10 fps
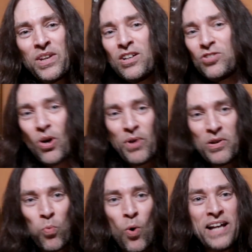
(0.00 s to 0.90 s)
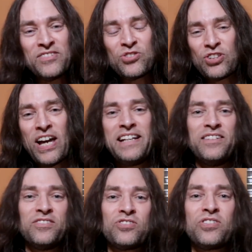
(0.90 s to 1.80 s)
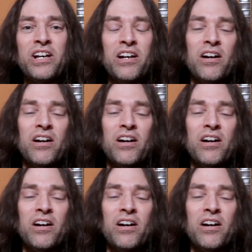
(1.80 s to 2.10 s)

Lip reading: So in one sentence,